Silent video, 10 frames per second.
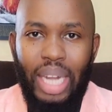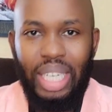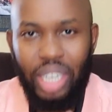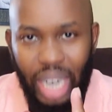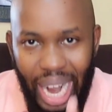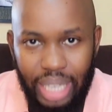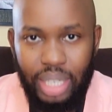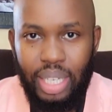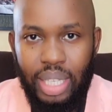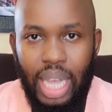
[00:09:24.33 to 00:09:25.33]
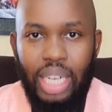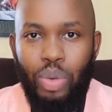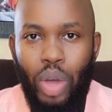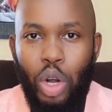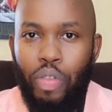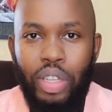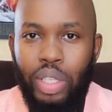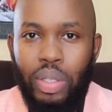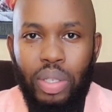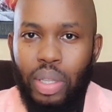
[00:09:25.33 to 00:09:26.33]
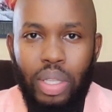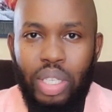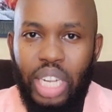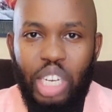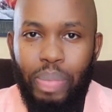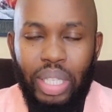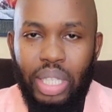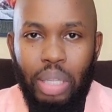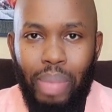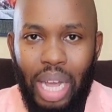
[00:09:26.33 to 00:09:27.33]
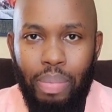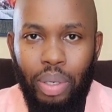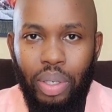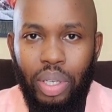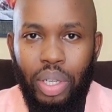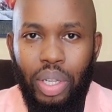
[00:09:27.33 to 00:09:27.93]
And Christ said in one of his statements in the Bible,